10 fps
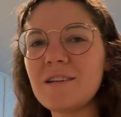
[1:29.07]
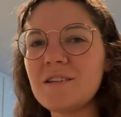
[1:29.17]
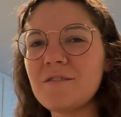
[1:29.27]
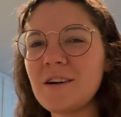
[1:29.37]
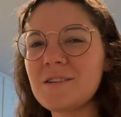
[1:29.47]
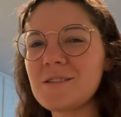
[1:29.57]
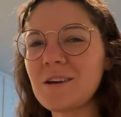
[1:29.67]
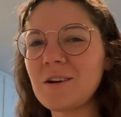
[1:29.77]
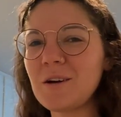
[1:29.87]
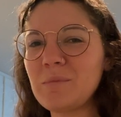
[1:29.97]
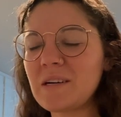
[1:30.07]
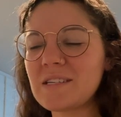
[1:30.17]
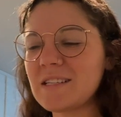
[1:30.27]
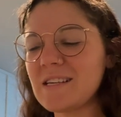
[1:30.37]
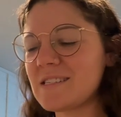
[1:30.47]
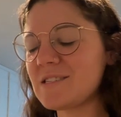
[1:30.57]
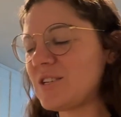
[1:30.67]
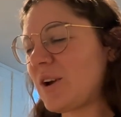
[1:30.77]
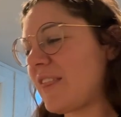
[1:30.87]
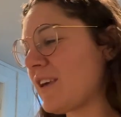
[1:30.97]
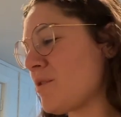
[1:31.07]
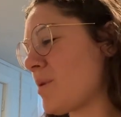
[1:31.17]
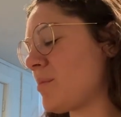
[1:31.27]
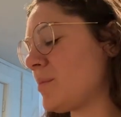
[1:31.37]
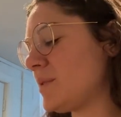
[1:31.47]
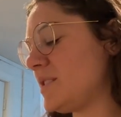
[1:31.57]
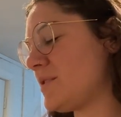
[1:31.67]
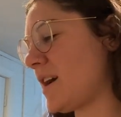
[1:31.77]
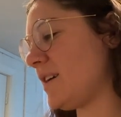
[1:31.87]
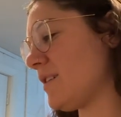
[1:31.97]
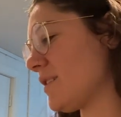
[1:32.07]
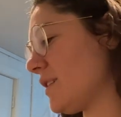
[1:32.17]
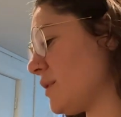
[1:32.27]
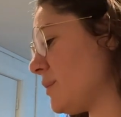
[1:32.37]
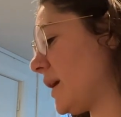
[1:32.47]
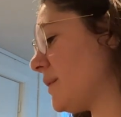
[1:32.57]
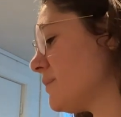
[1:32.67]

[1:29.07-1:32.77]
need to find just, like, a good book to listen to. I think I'll probably do that here in a little bit.